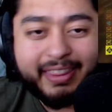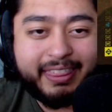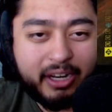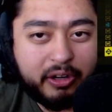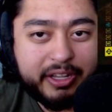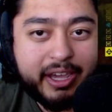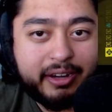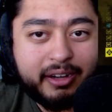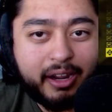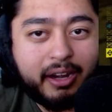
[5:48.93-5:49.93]
there yet.
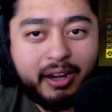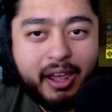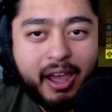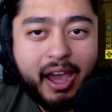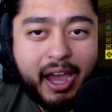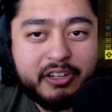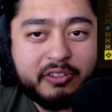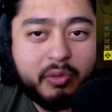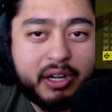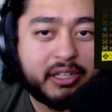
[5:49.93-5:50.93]
And I just
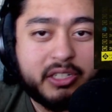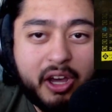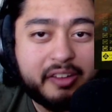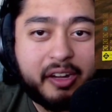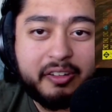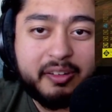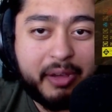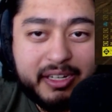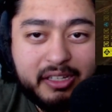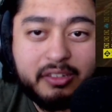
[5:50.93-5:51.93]
wanted to toss out some
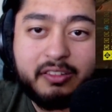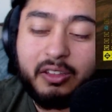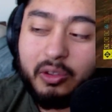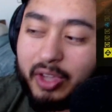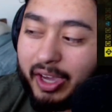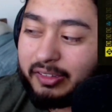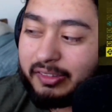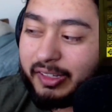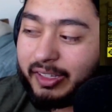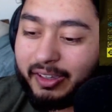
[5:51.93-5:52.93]
ideas to you guys as
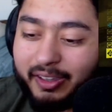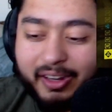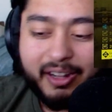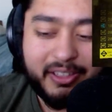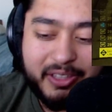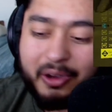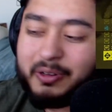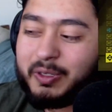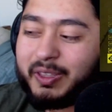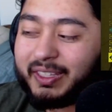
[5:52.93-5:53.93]
like yo, do
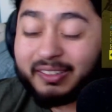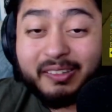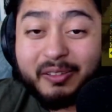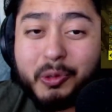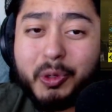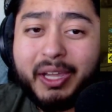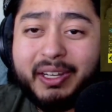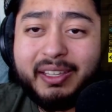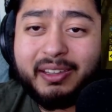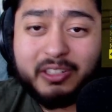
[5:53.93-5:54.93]
you think this is a cool
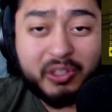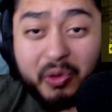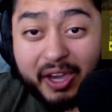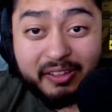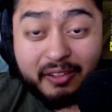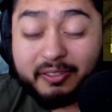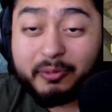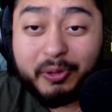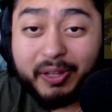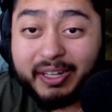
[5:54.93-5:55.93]
idea? Do you guys have some
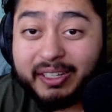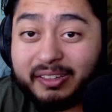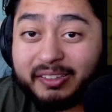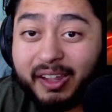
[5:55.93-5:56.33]
cool ideas?